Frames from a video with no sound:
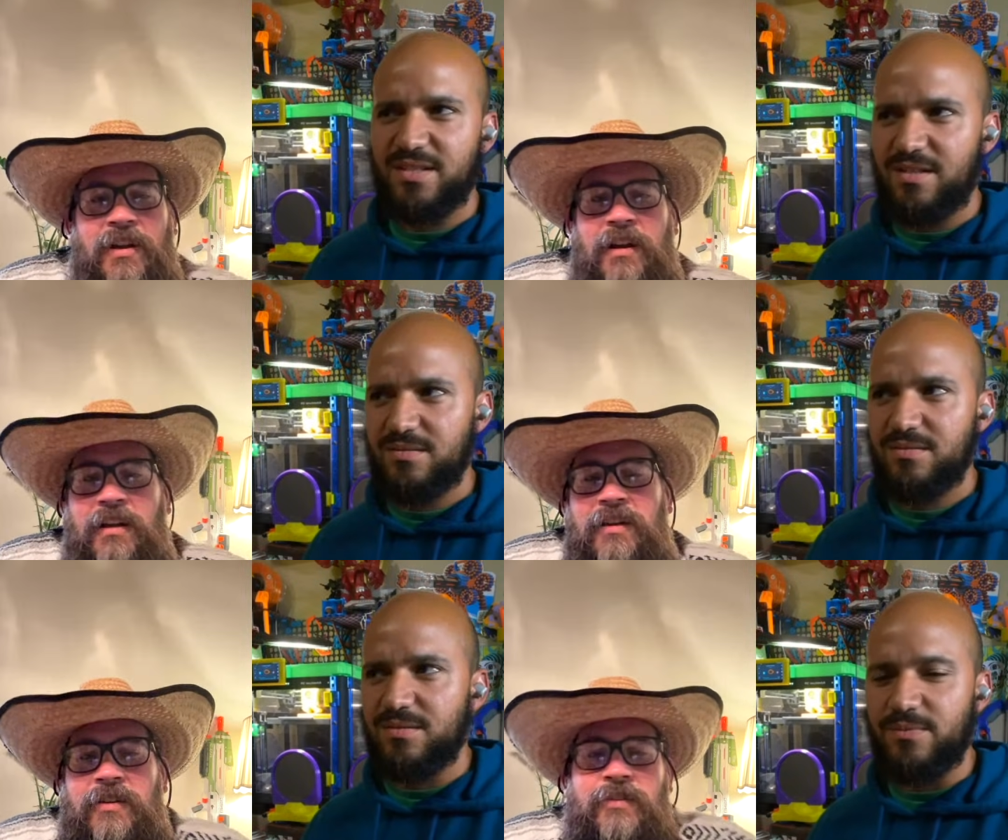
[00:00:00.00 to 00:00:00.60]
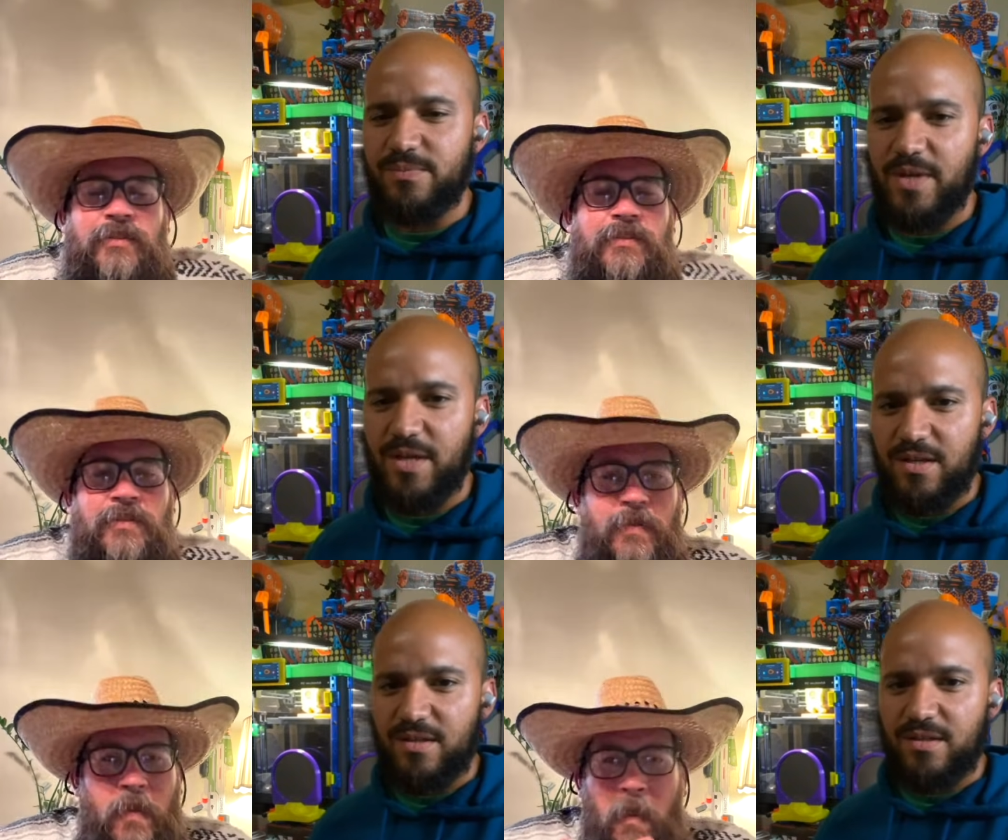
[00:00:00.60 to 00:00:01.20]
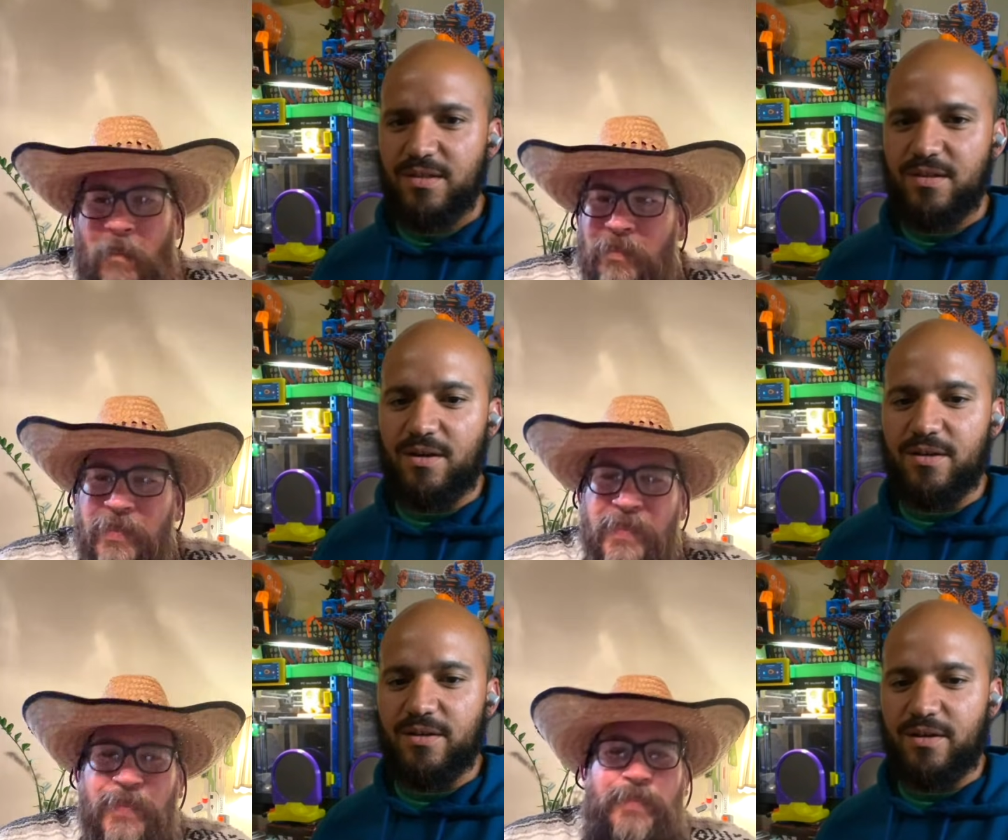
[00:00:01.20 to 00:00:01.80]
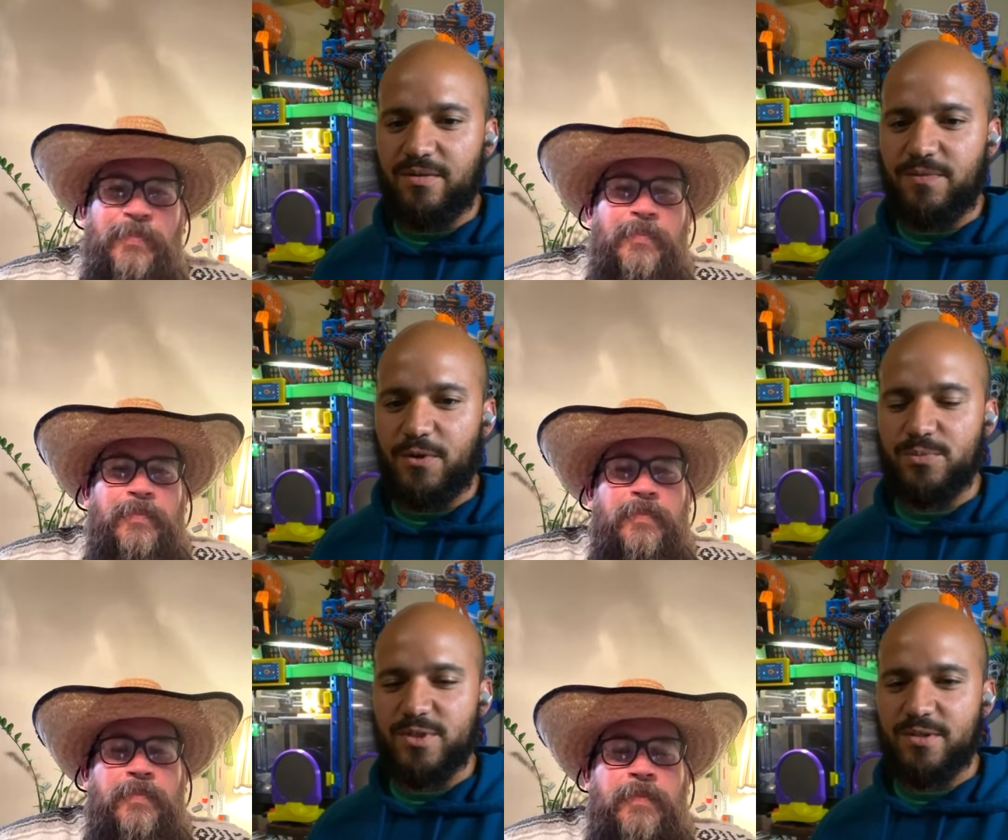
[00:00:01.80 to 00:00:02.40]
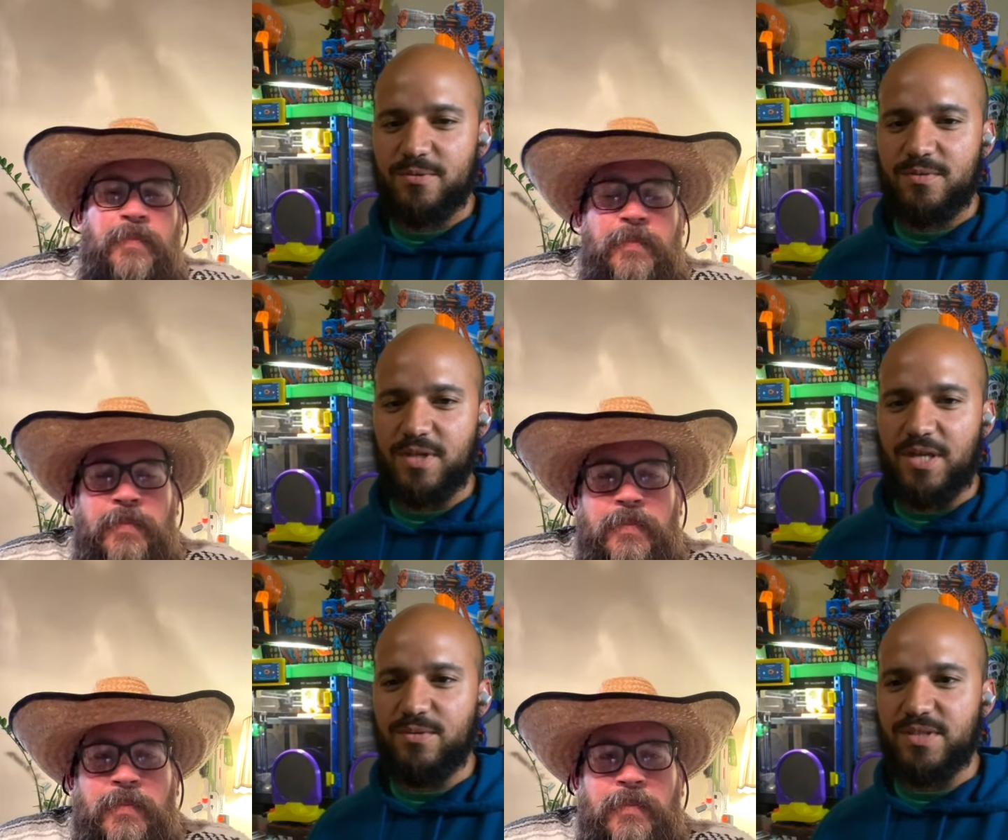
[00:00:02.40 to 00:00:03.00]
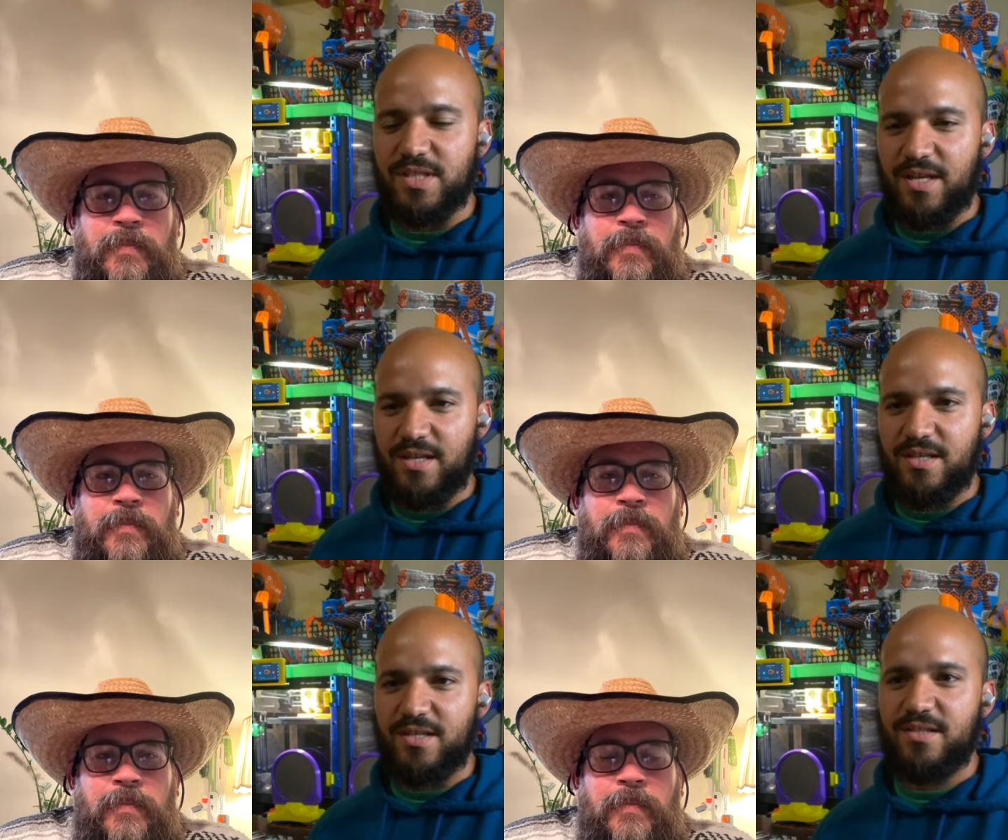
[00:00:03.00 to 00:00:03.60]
last night on Foam Zone? He was like,